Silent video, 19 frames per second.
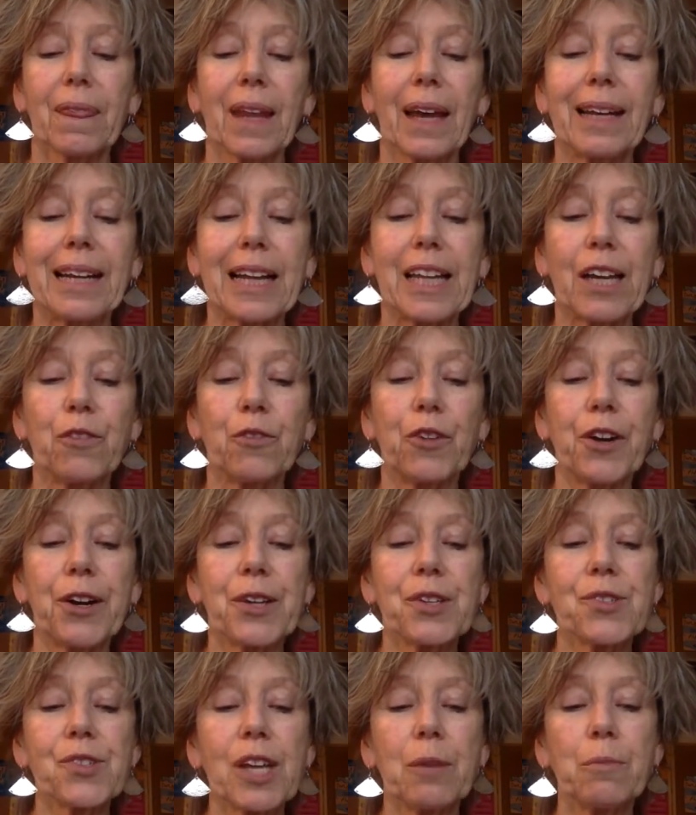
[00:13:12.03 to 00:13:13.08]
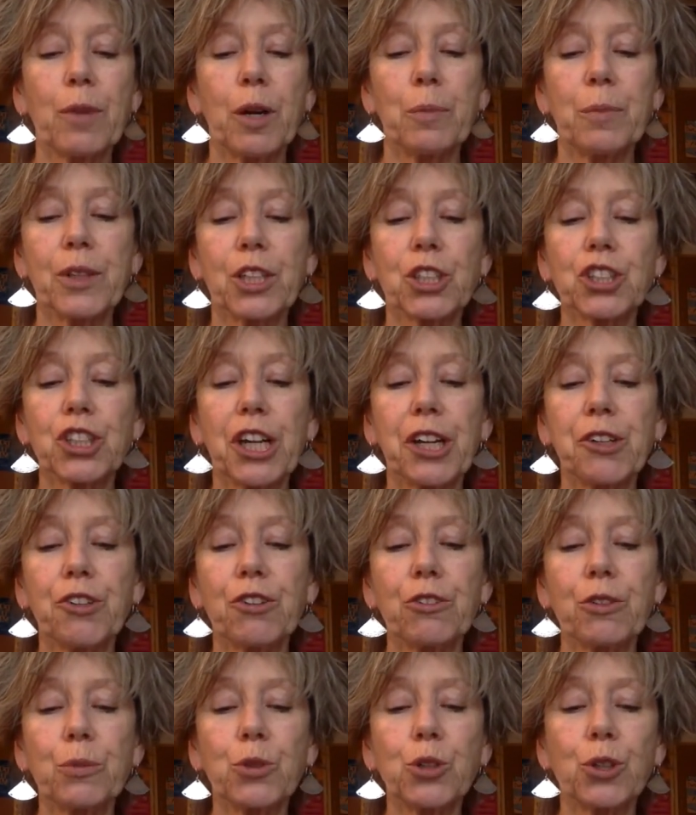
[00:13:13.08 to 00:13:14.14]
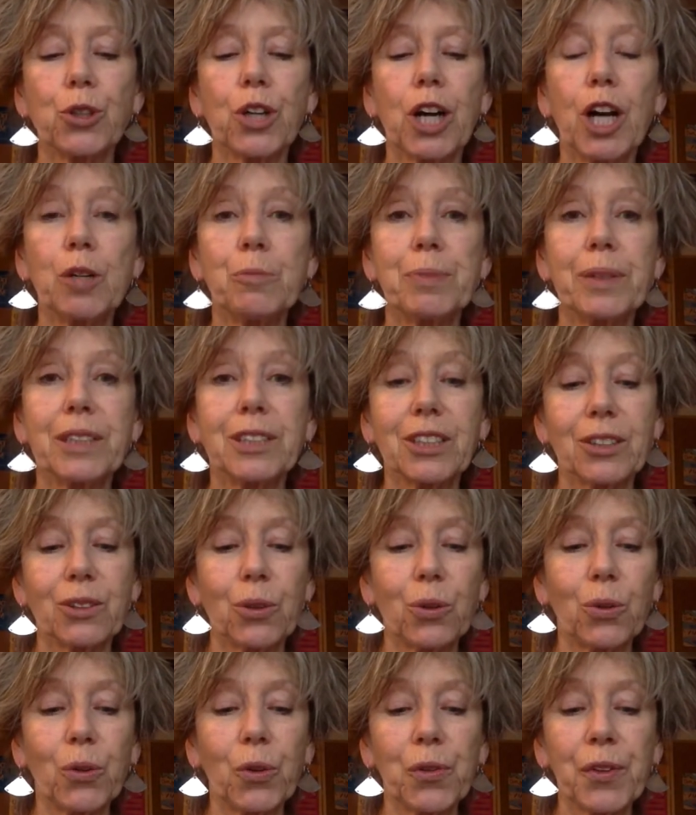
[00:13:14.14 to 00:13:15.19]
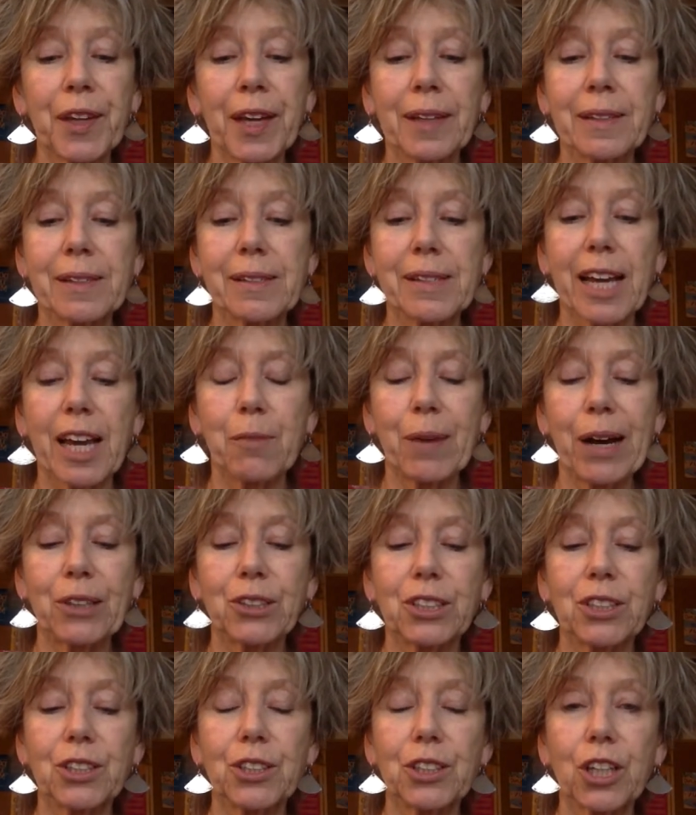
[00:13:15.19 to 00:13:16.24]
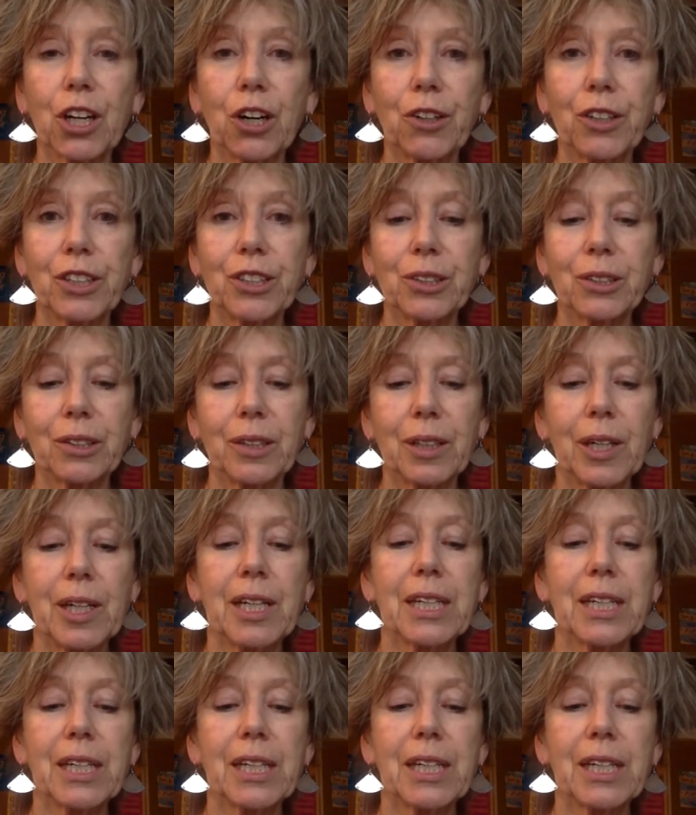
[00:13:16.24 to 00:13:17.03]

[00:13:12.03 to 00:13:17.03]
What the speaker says: And at that very same moment, the changing room door opened and all the others came out into the corridor.